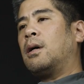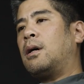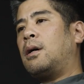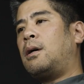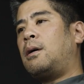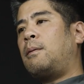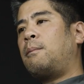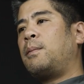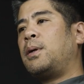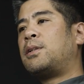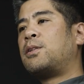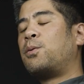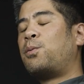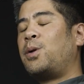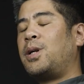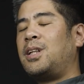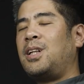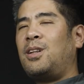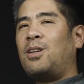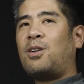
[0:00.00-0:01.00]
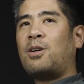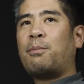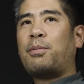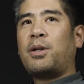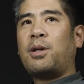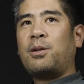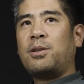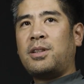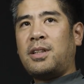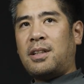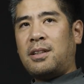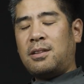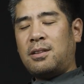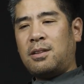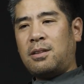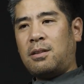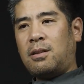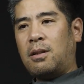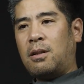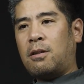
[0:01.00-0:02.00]
It's a really long
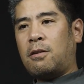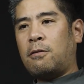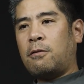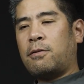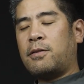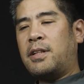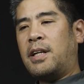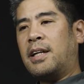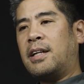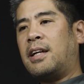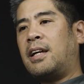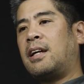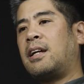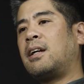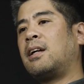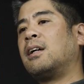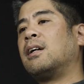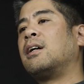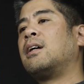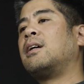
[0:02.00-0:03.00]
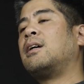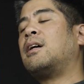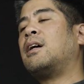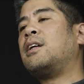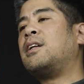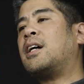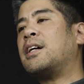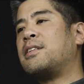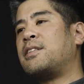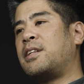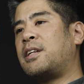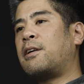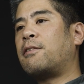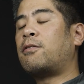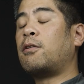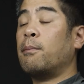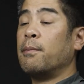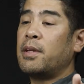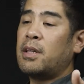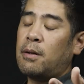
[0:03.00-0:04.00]
process of taking an idea
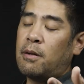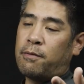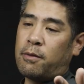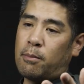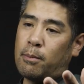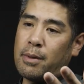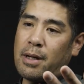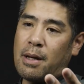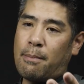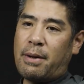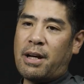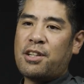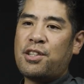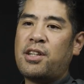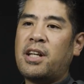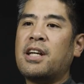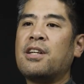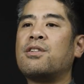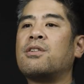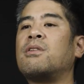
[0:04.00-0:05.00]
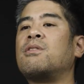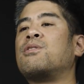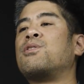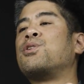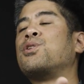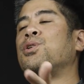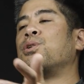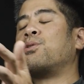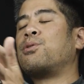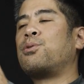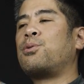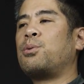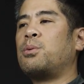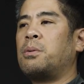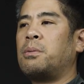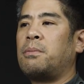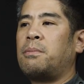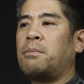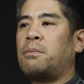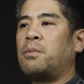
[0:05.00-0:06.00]
from my imagination
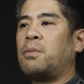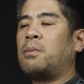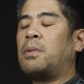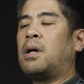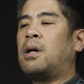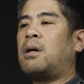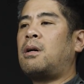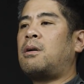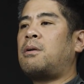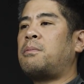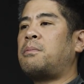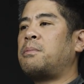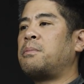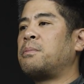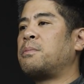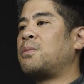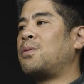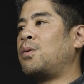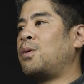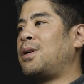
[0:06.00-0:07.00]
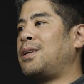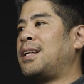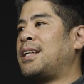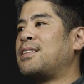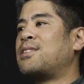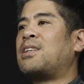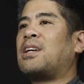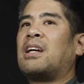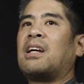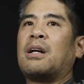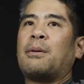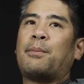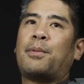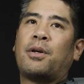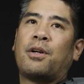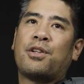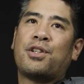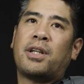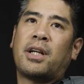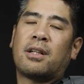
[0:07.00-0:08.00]
to releasing a
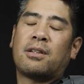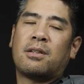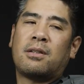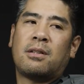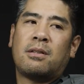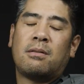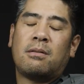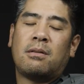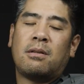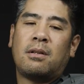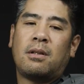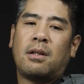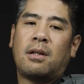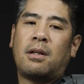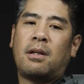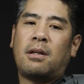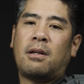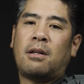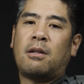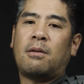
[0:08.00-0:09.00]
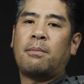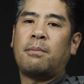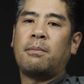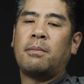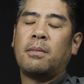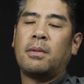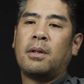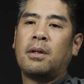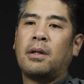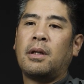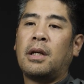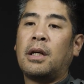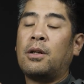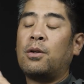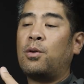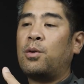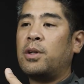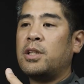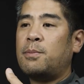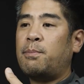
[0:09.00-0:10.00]
project. It
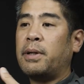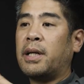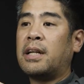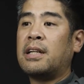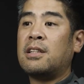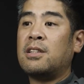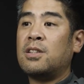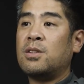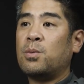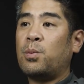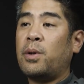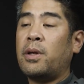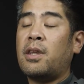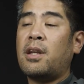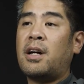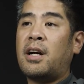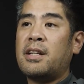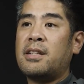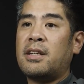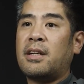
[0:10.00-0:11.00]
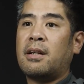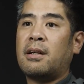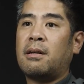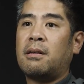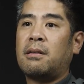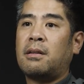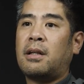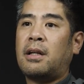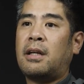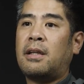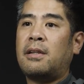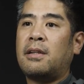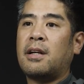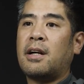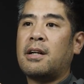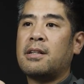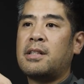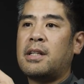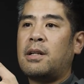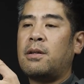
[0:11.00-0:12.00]
always begins with an idea, and the
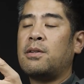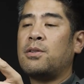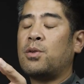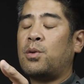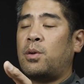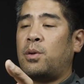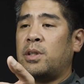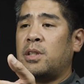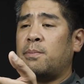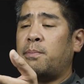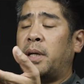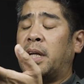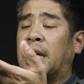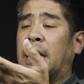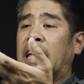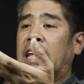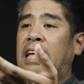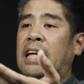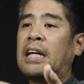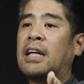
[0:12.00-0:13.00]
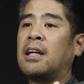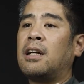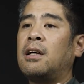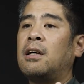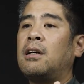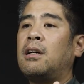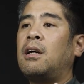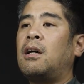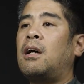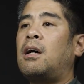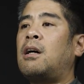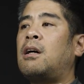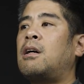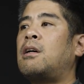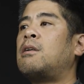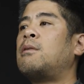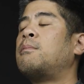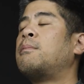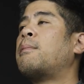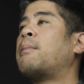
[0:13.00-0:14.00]
idea is always beginning
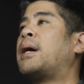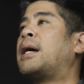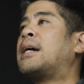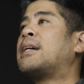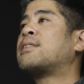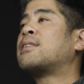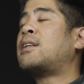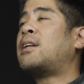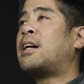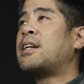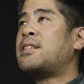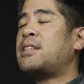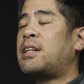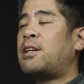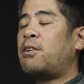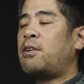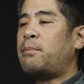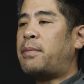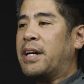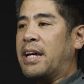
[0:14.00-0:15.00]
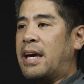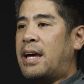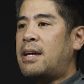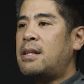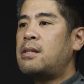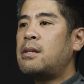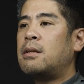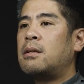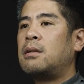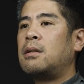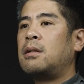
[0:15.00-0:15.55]
as an idea in my head,